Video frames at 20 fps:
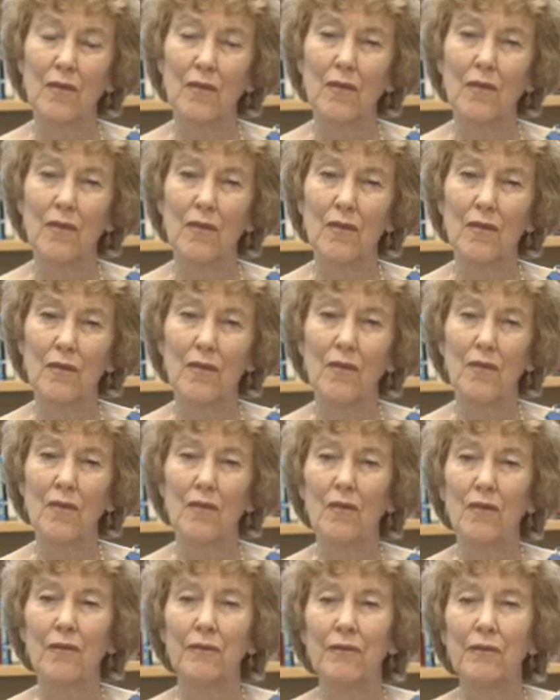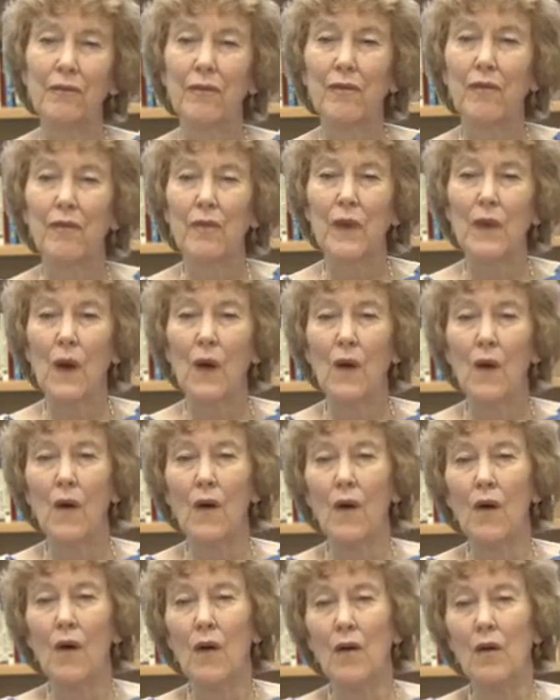
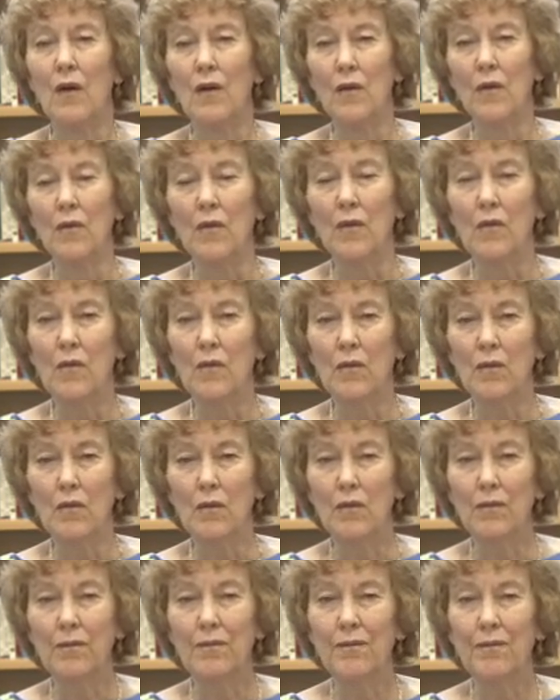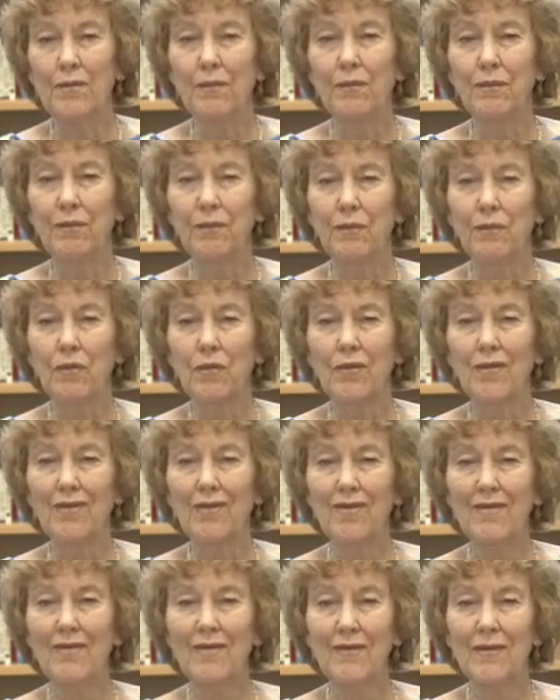
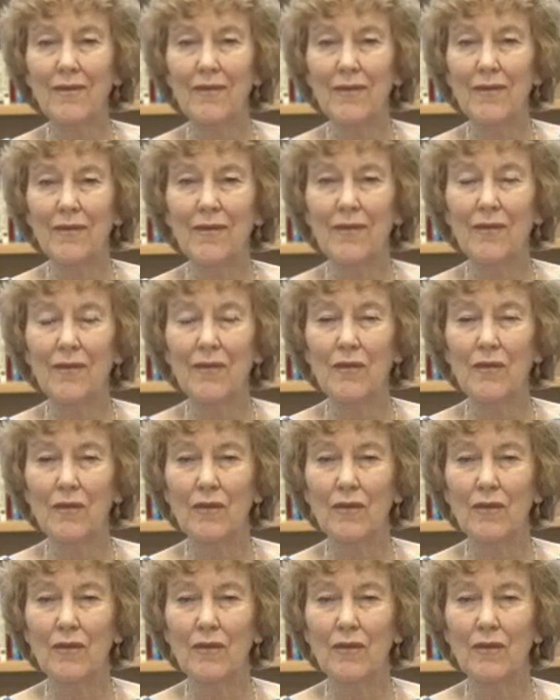(silent)